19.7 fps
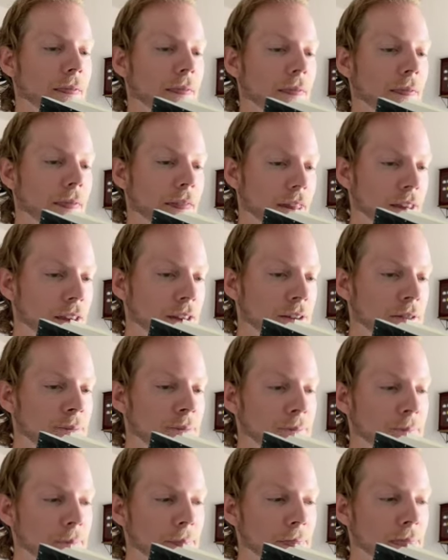Then,
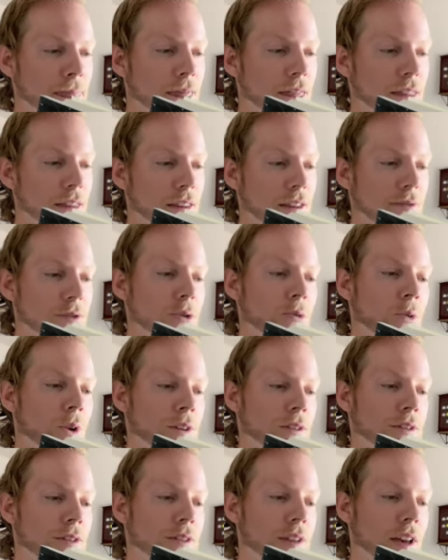if you want
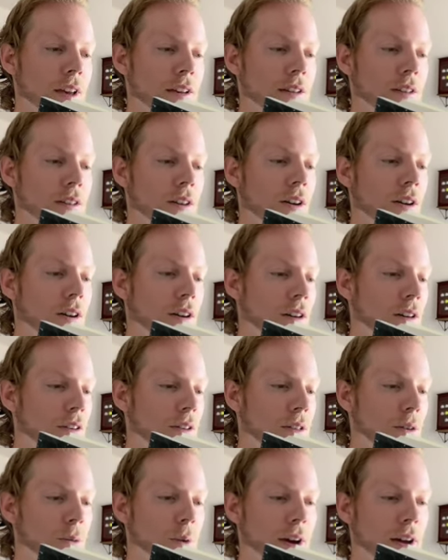to take it all
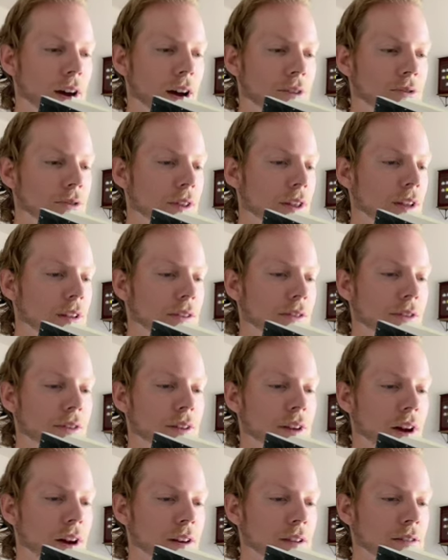the way out to the end of the
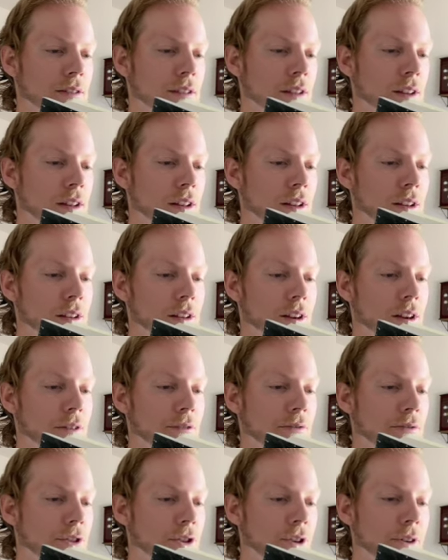night, a
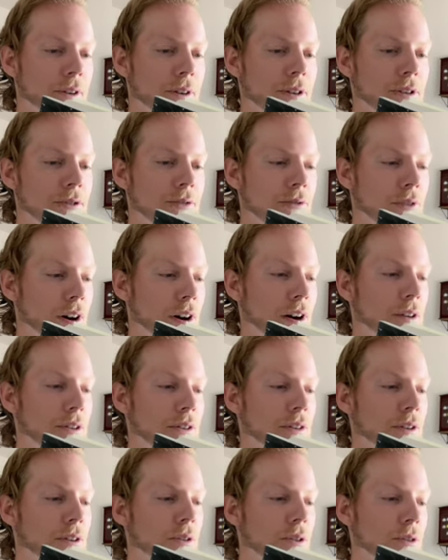furious fire in
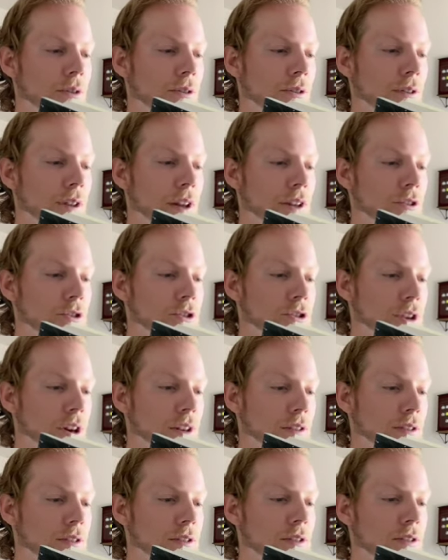the hole that
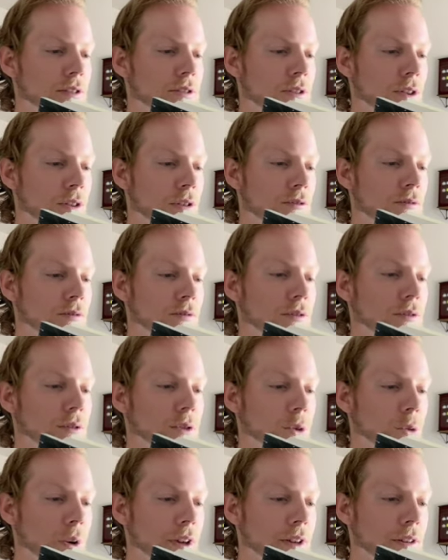just don't
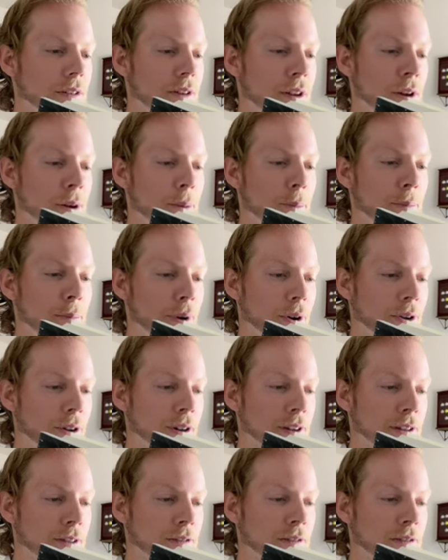quit burning.